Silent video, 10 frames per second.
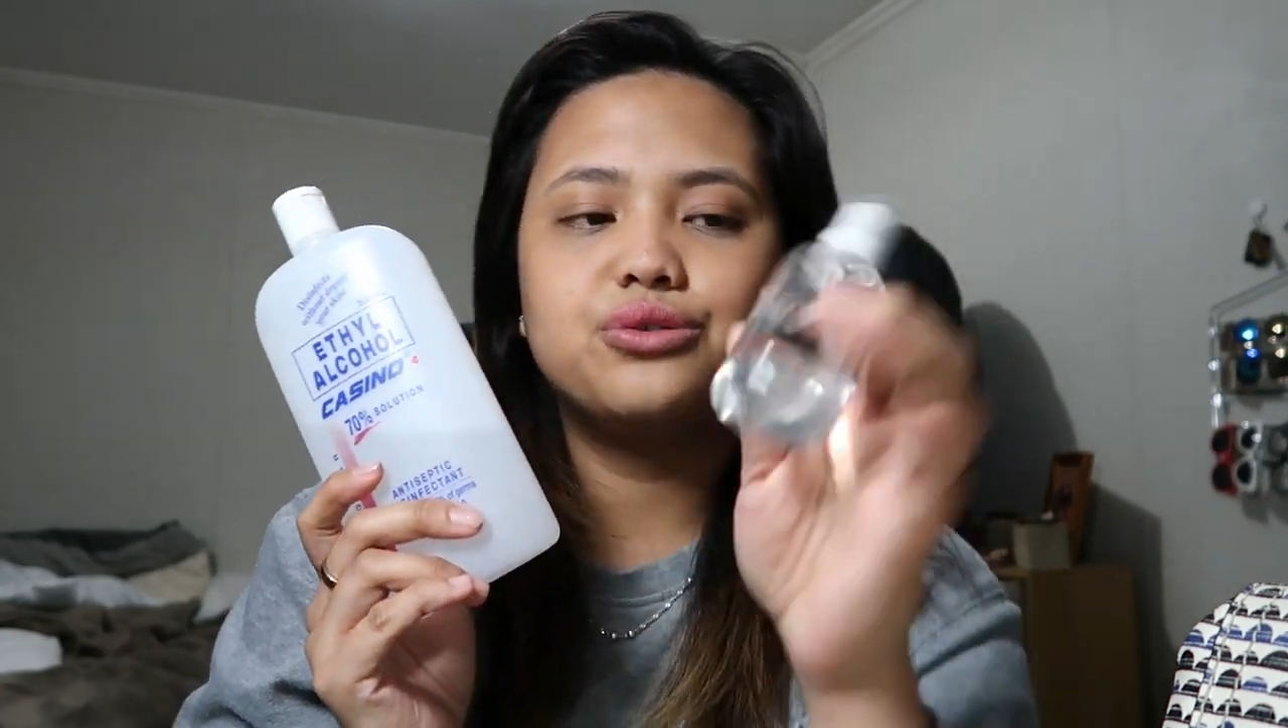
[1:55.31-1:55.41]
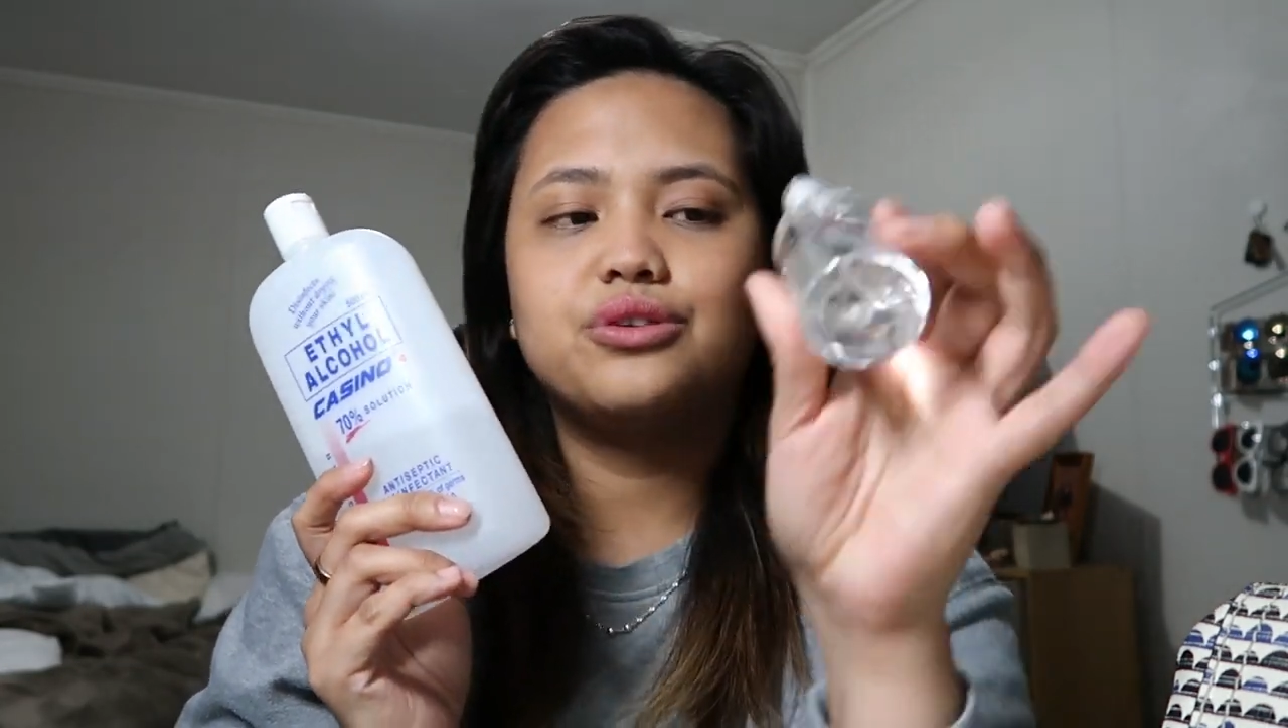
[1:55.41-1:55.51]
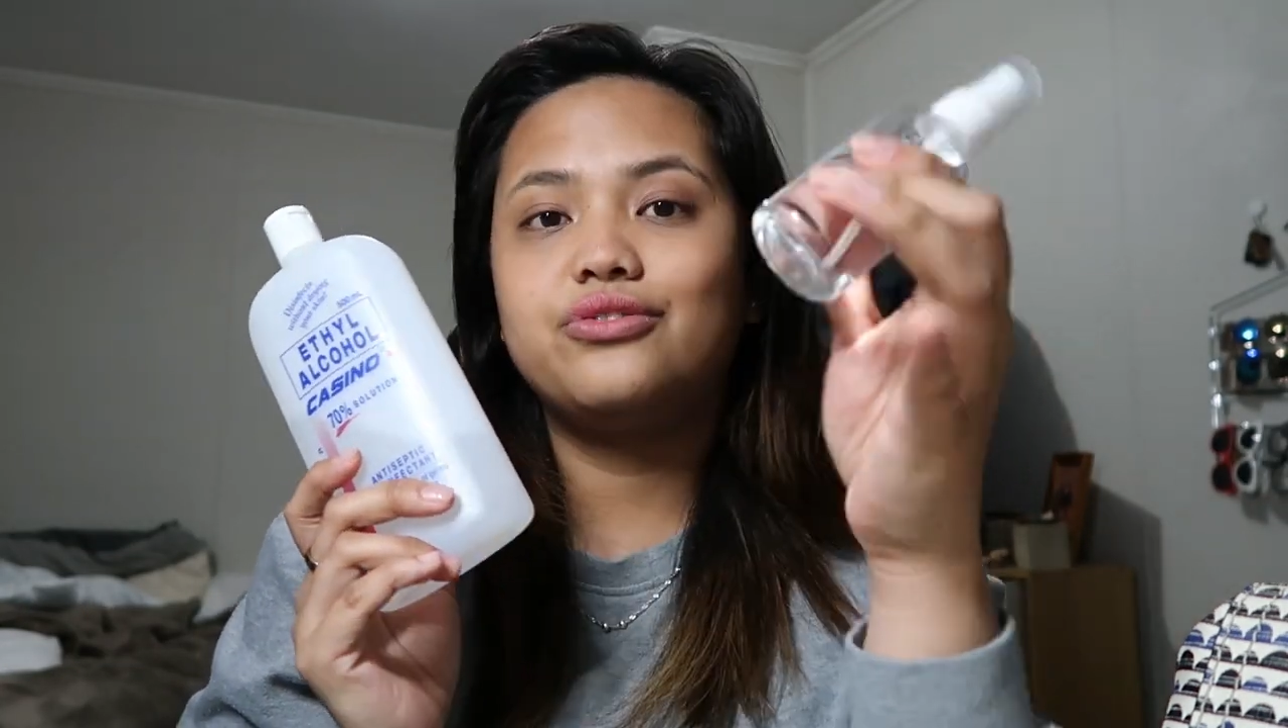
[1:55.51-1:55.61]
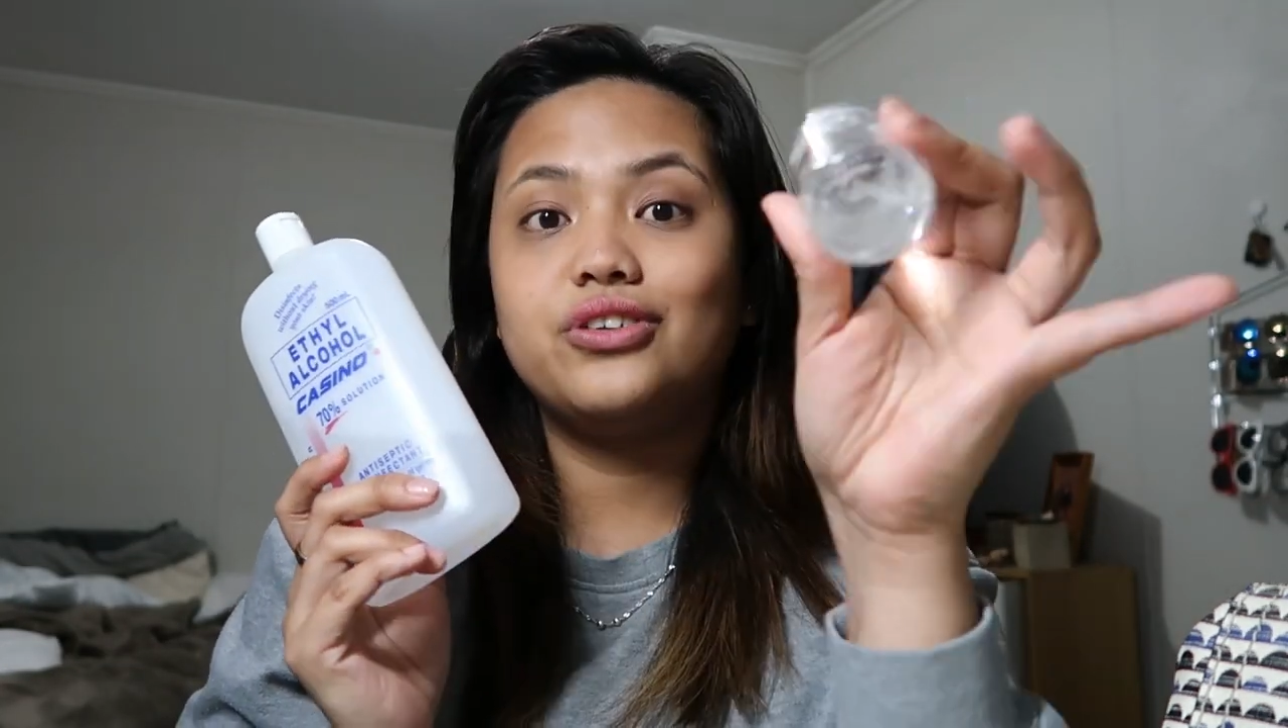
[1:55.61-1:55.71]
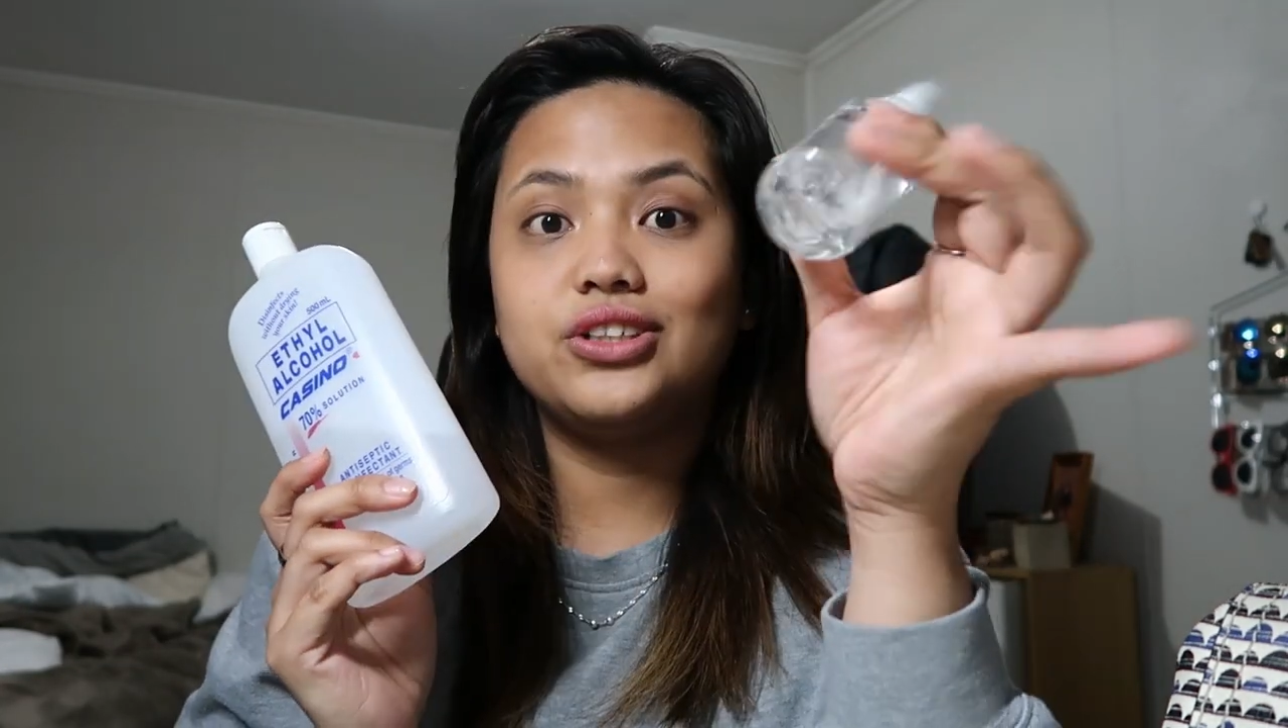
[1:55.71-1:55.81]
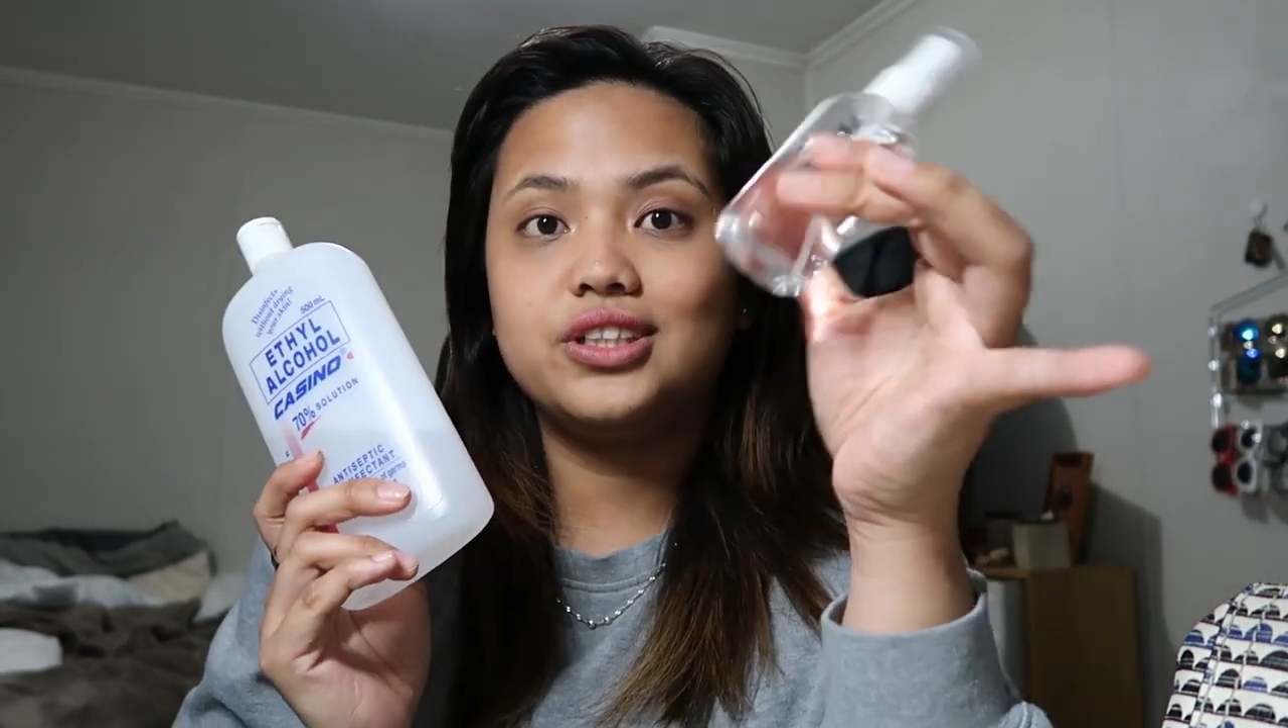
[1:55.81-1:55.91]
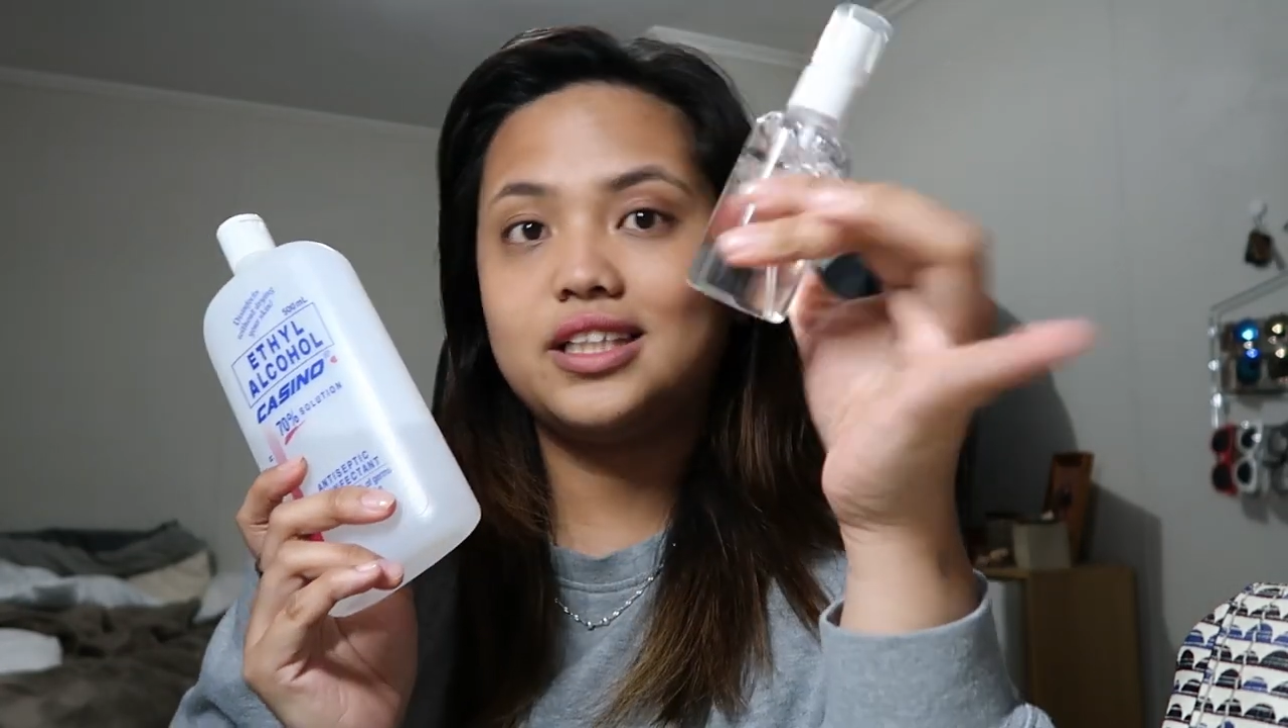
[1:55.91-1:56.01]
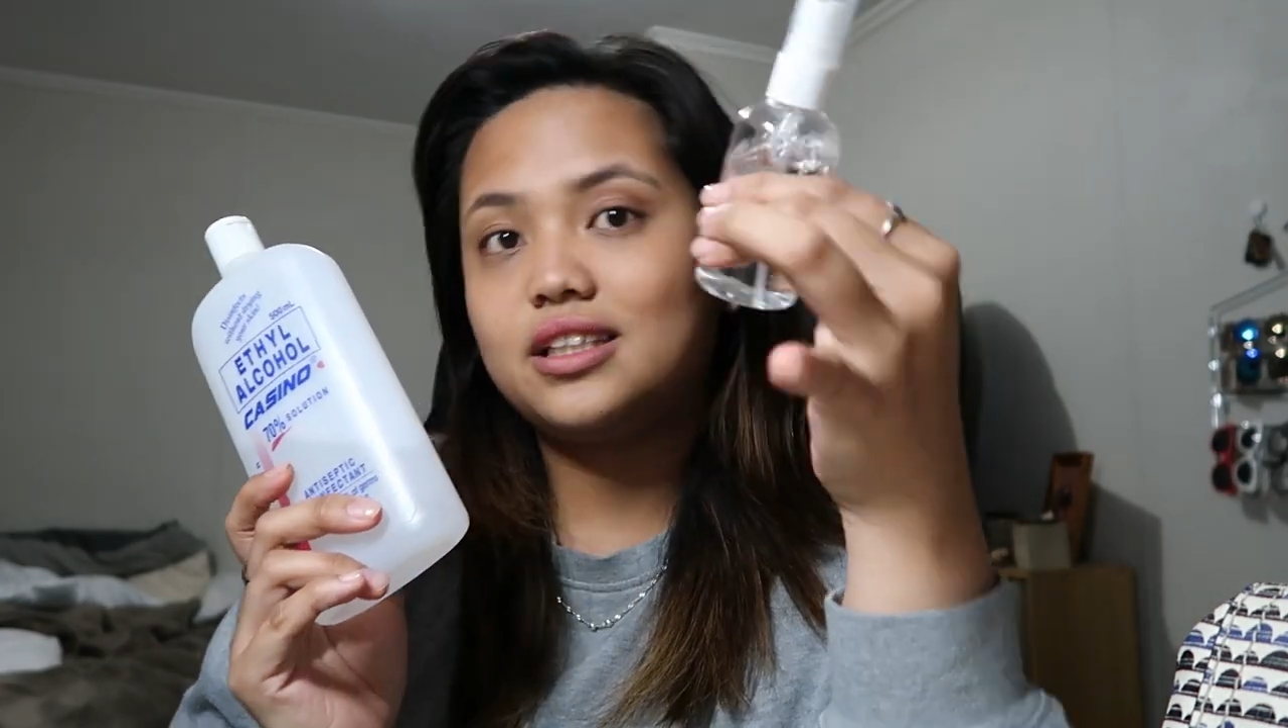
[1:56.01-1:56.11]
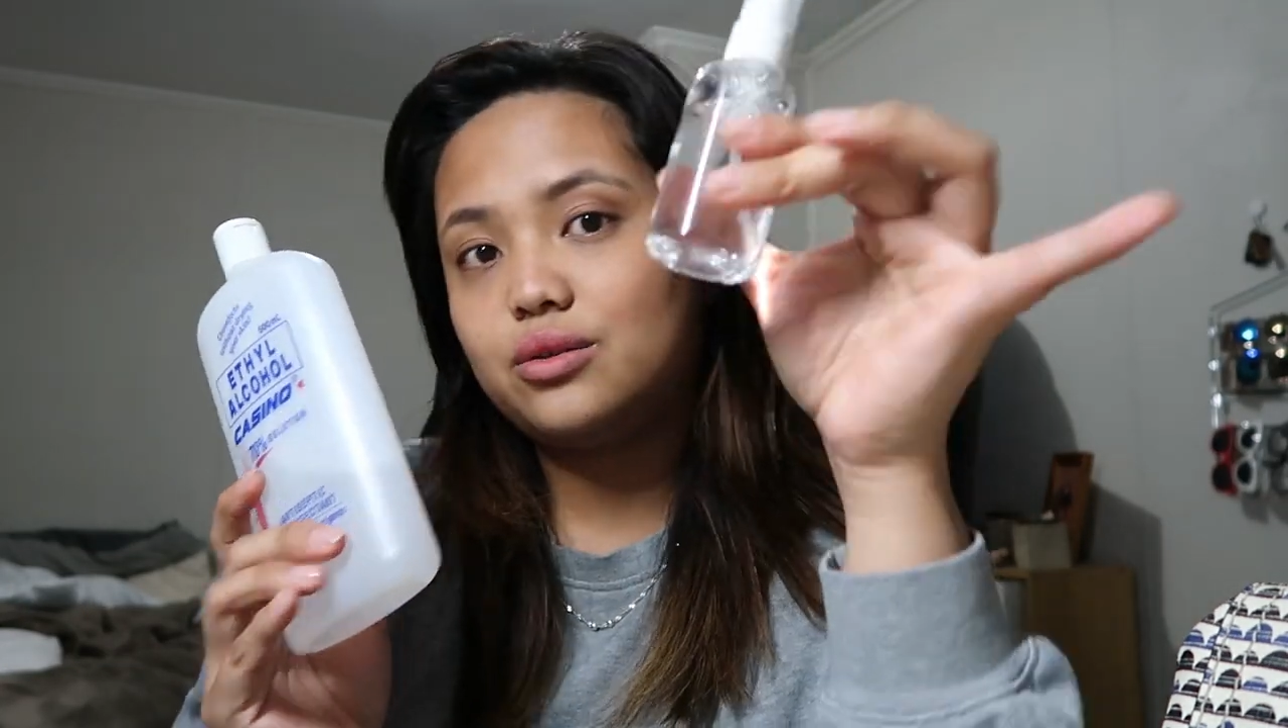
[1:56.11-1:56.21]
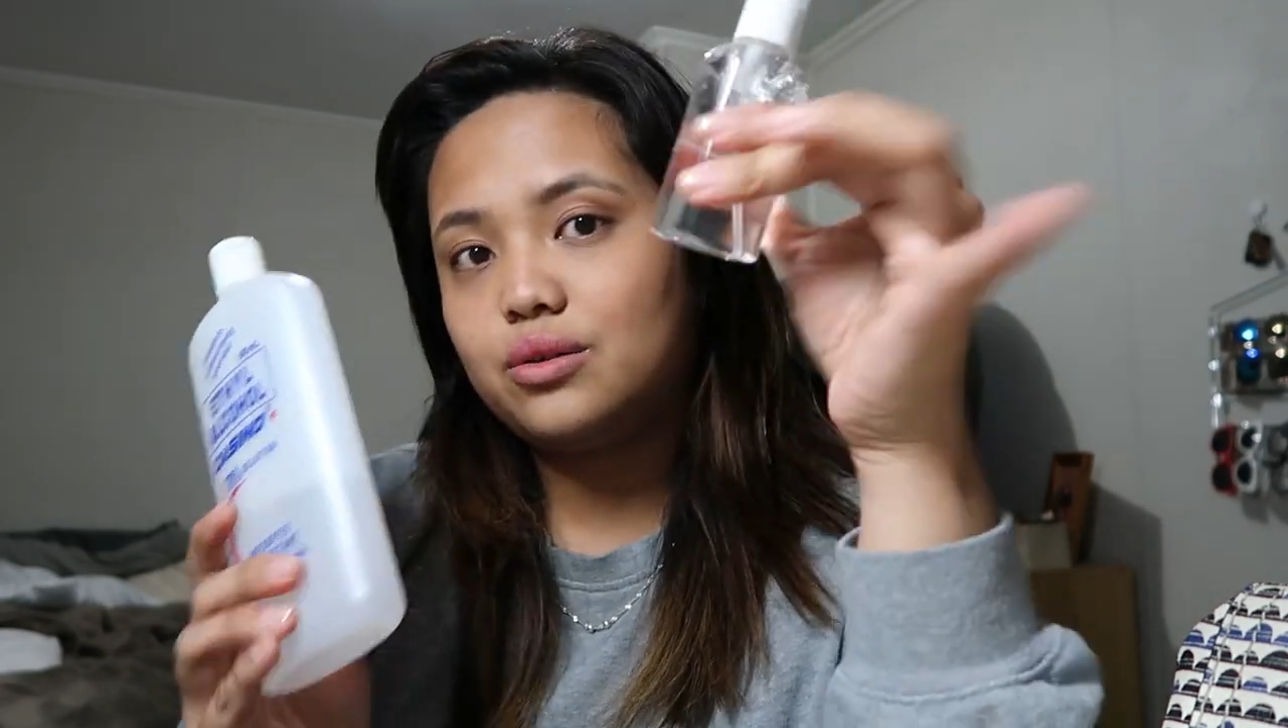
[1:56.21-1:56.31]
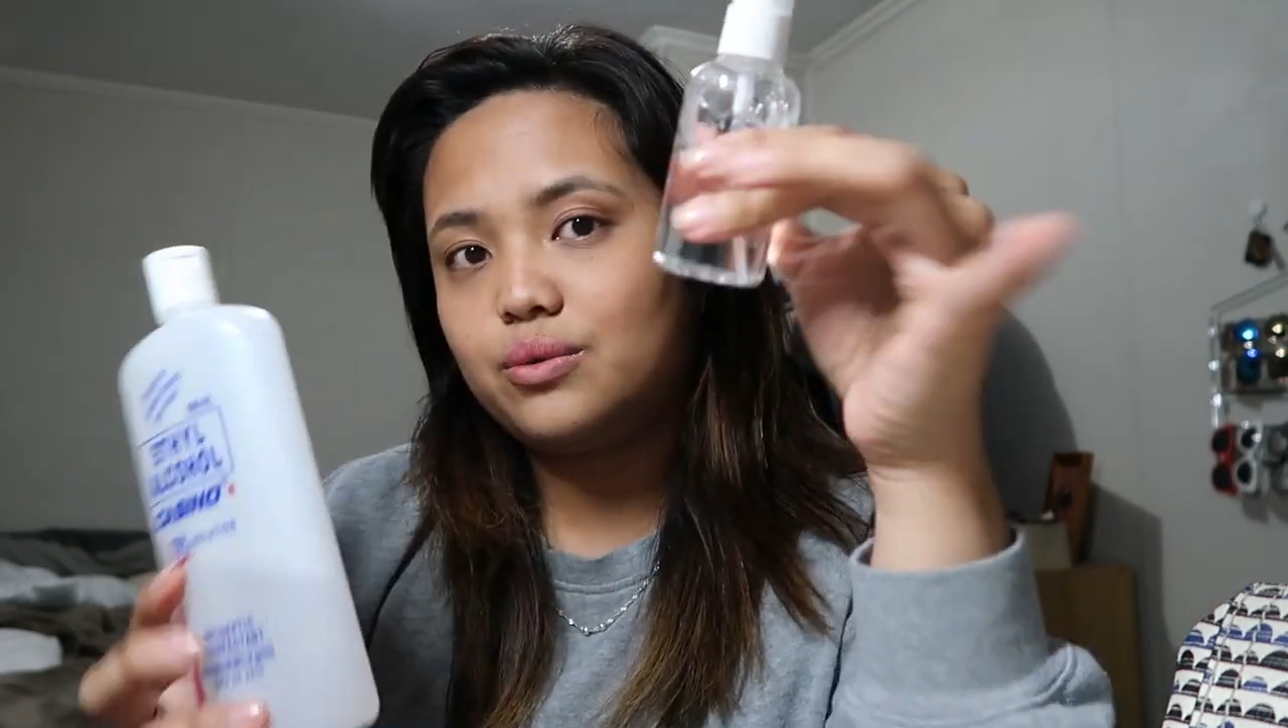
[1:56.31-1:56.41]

refilled it